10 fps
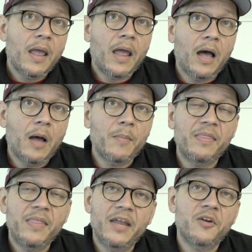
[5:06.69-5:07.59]
and
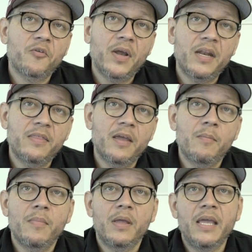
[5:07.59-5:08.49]
they integrated
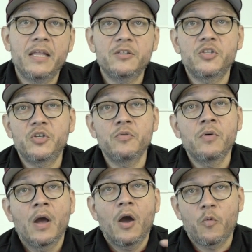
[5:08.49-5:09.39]
them into
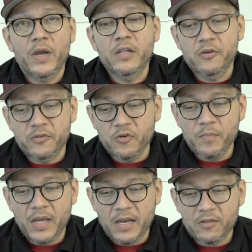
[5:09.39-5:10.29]
a regular Zoom meeting.